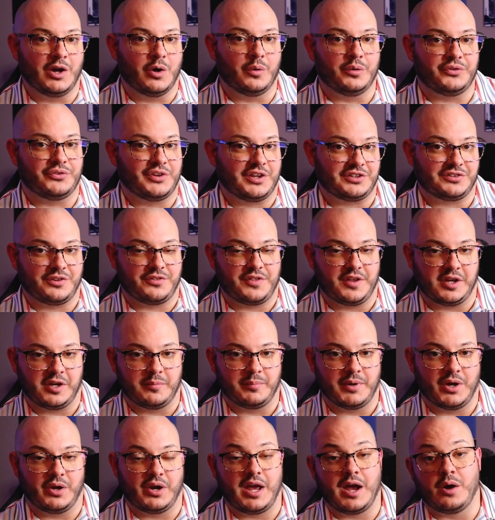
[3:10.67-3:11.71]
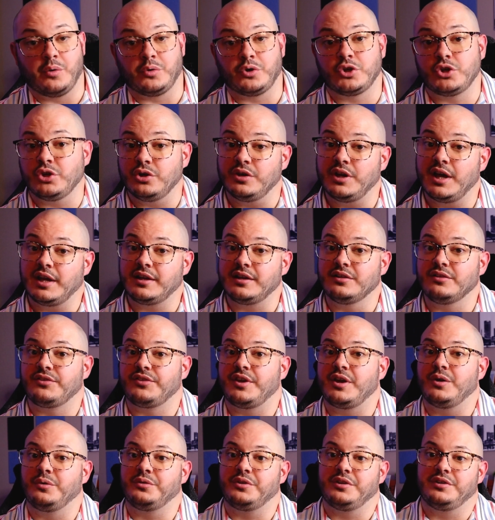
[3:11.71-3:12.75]
always like to think about how good I can
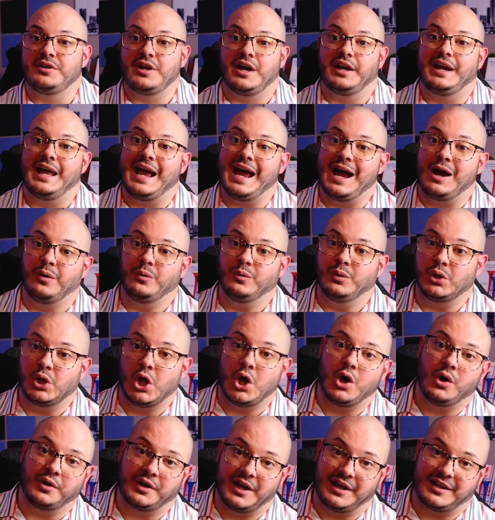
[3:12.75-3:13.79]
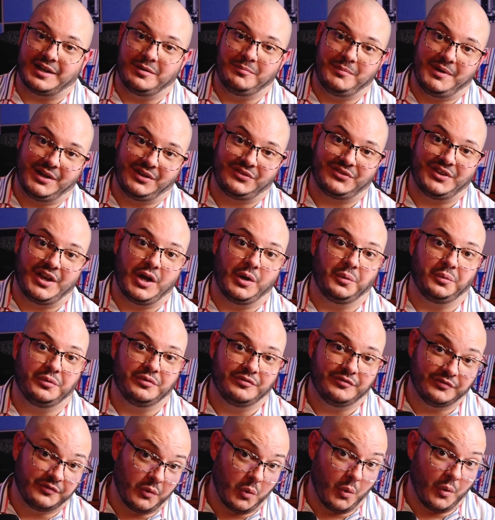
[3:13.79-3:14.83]
sound, not how long I can make sound
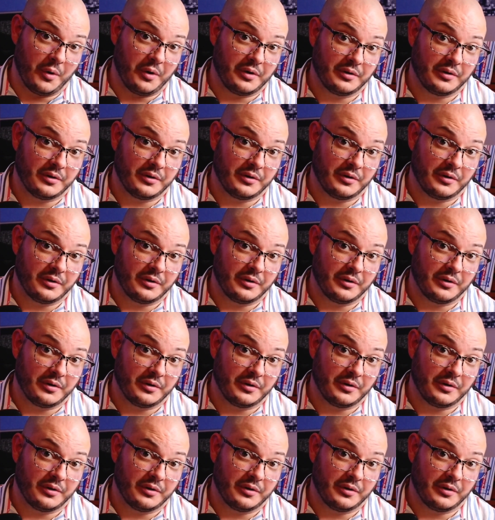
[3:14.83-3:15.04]
for.